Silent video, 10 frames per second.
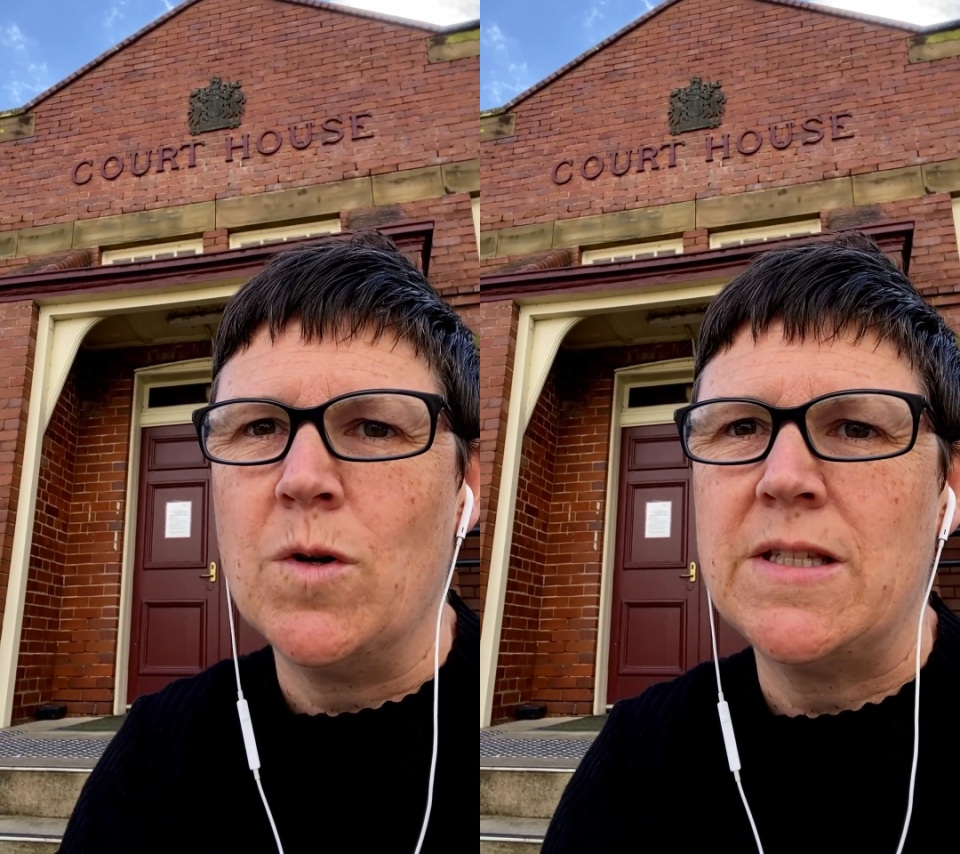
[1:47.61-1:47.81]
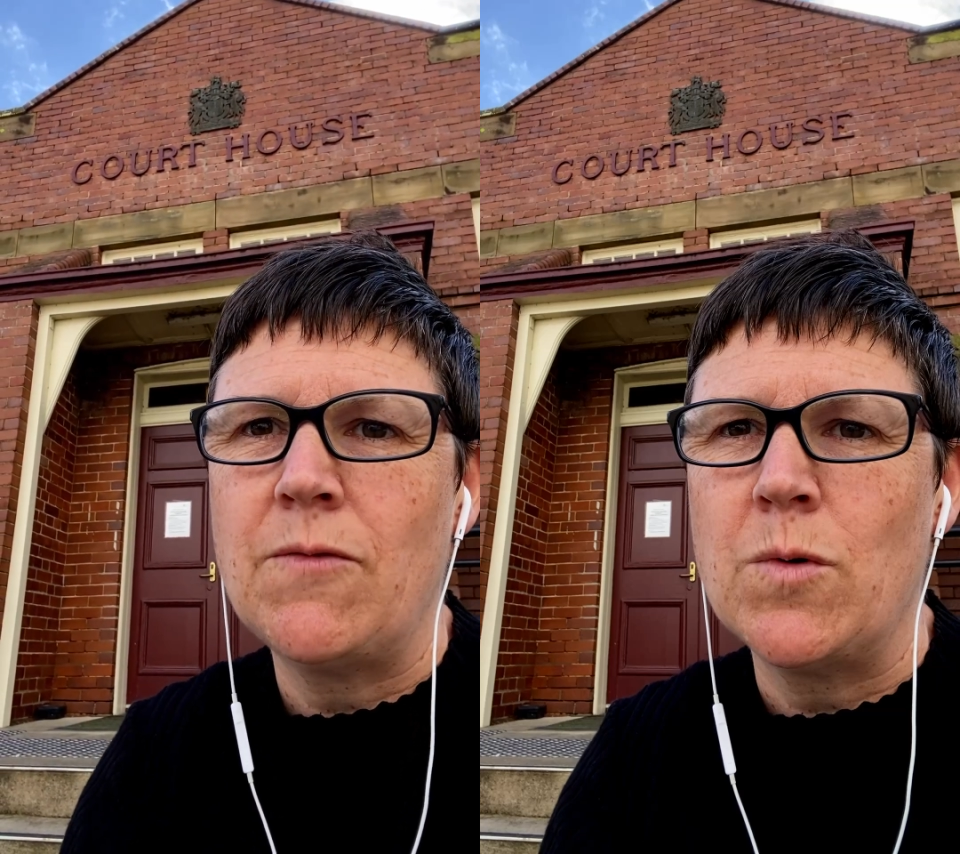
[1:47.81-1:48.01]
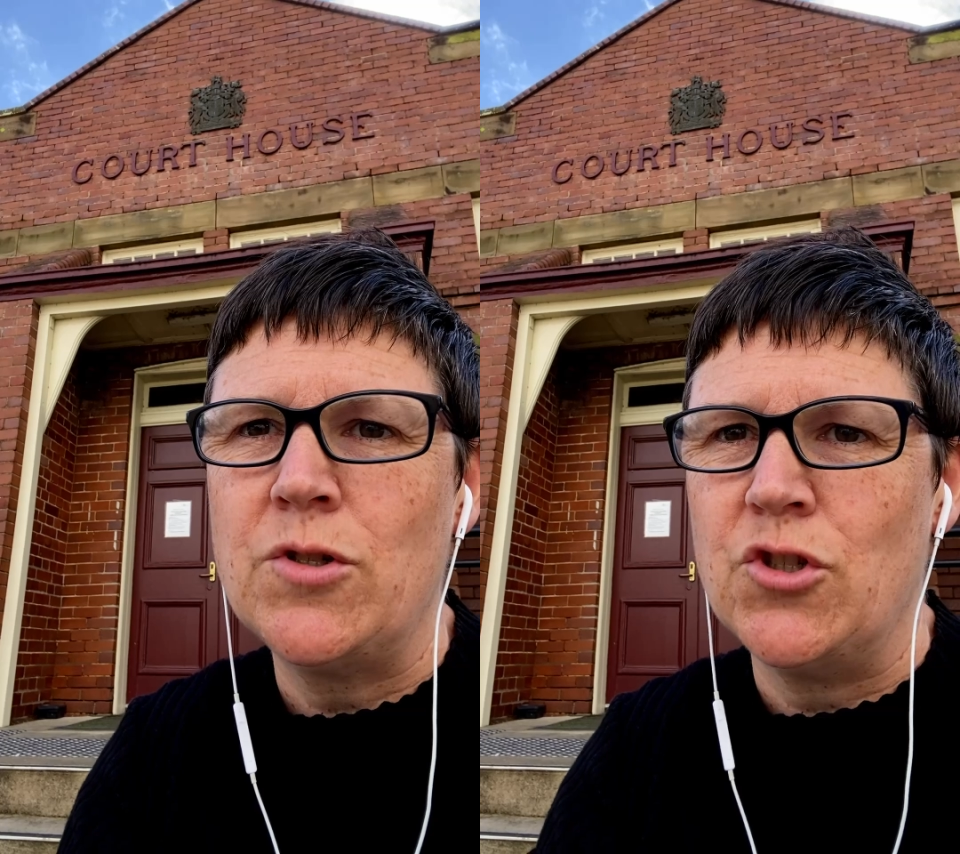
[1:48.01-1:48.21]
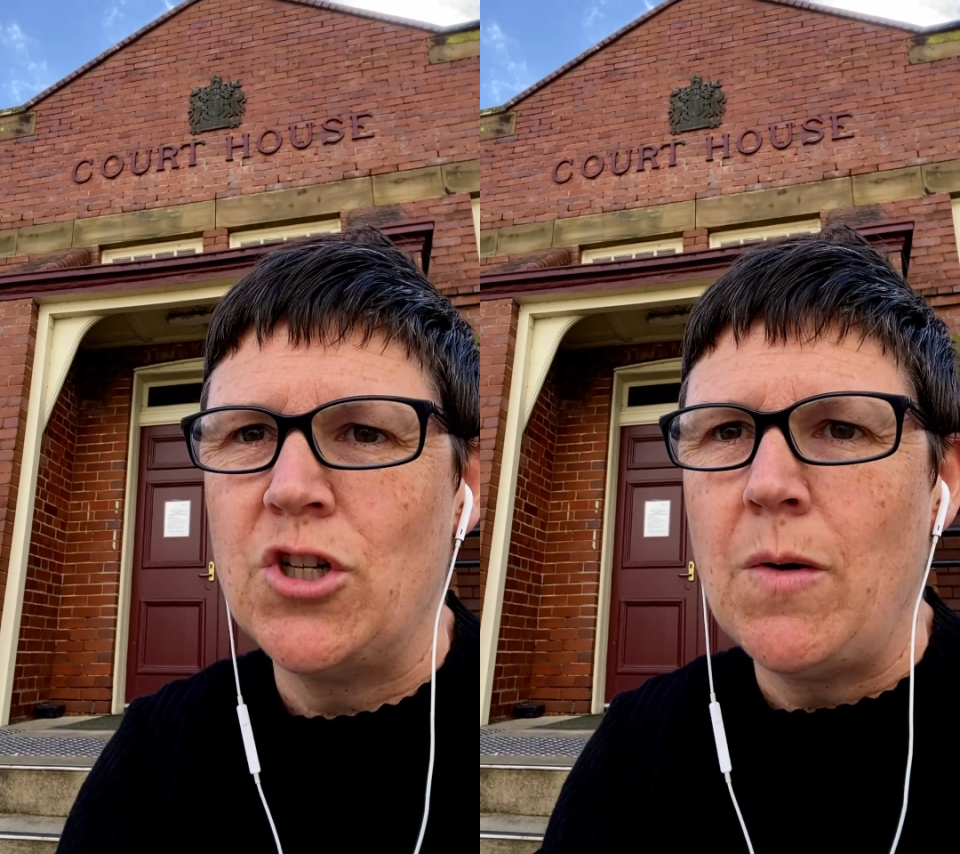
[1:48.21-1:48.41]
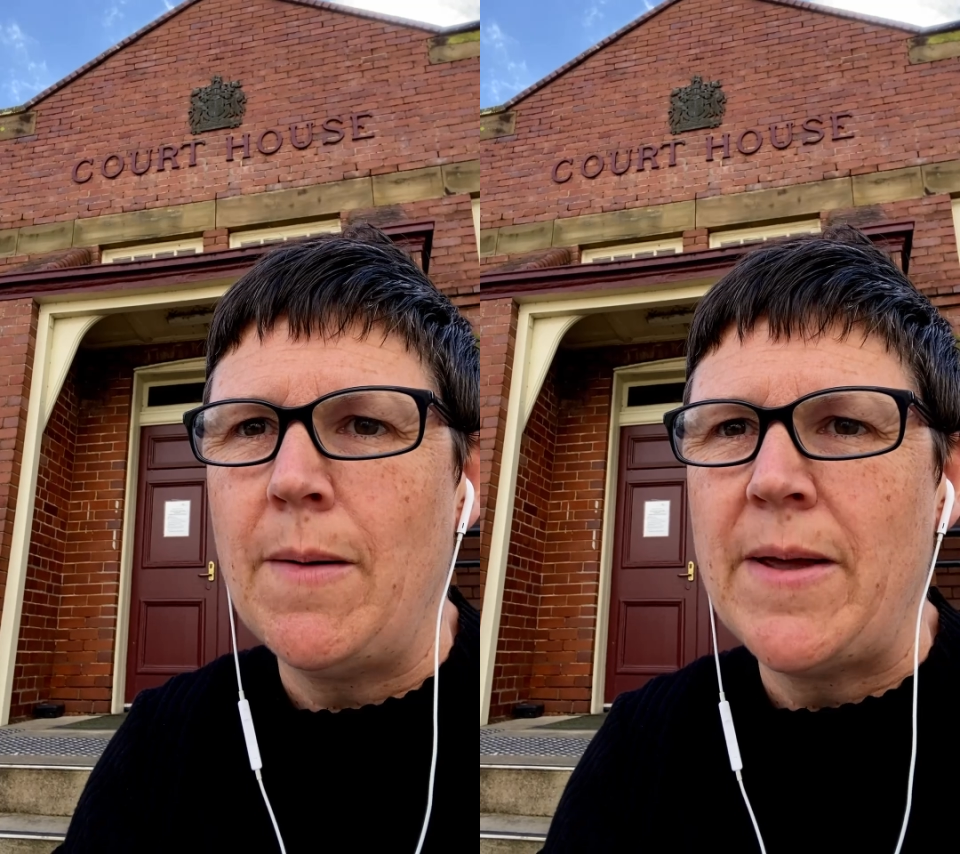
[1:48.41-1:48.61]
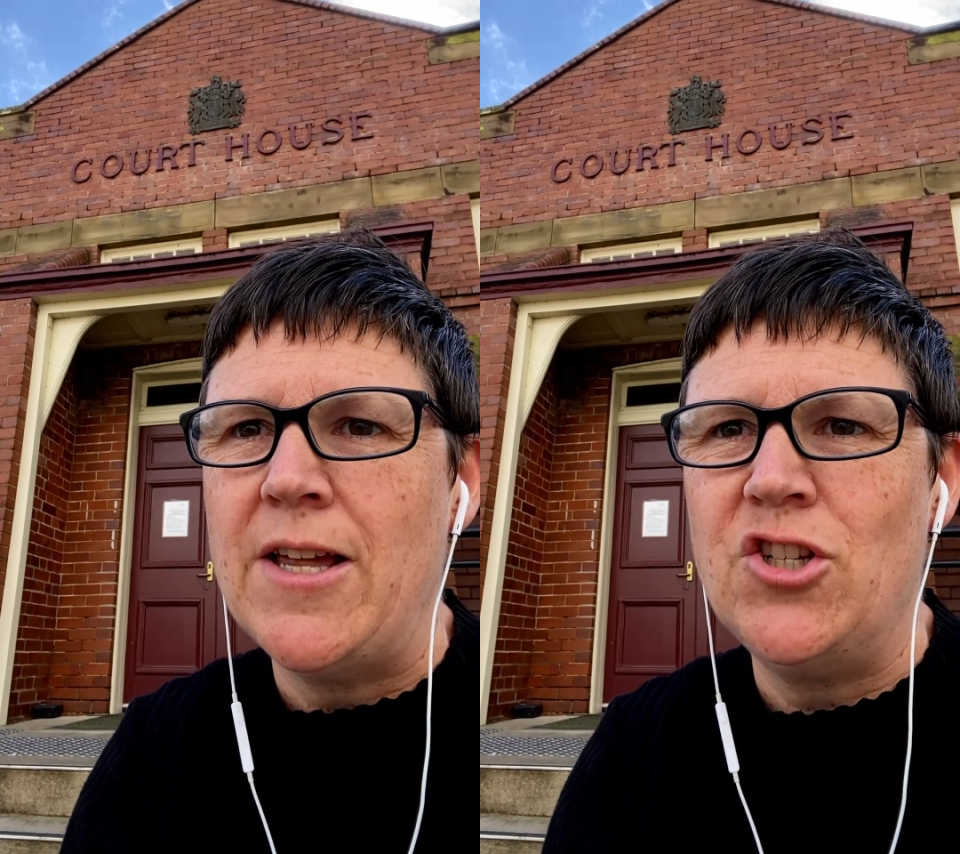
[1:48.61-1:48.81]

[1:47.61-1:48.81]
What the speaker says: wants everyone to show up